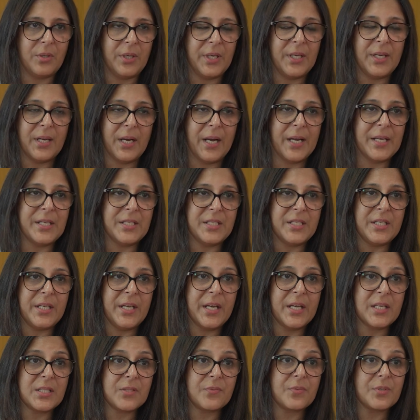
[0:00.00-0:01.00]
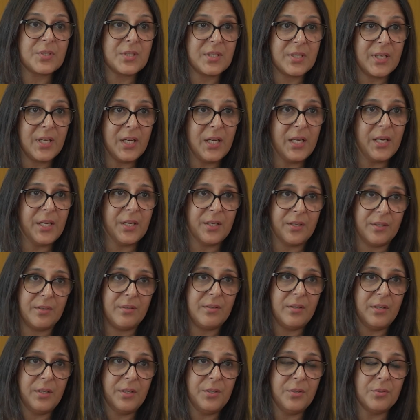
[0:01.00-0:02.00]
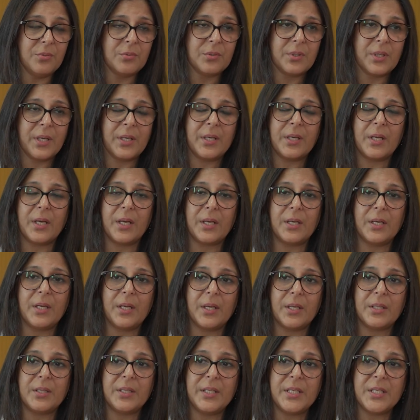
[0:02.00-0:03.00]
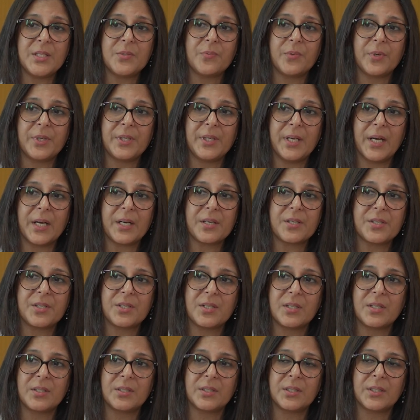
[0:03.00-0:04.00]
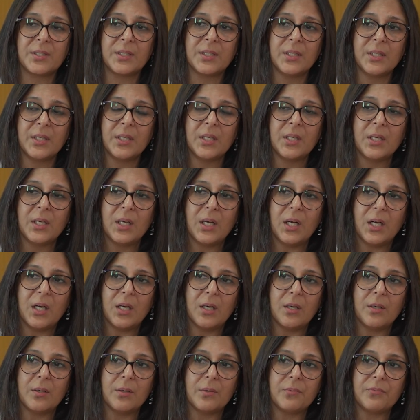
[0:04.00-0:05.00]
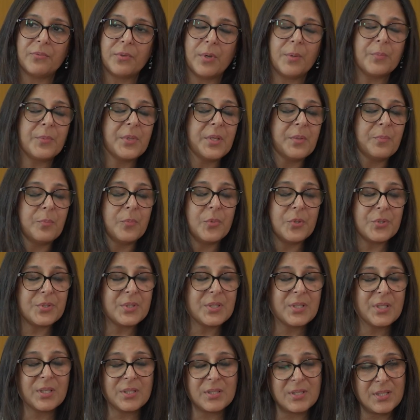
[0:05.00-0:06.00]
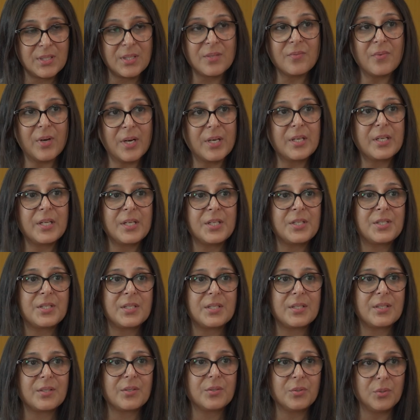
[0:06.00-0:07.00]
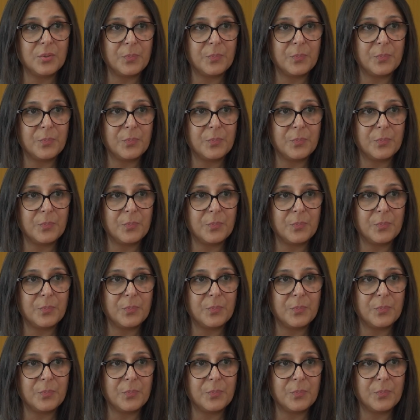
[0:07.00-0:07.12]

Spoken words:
in ITS for skilling youth, and these were young children from the most disadvantaged group,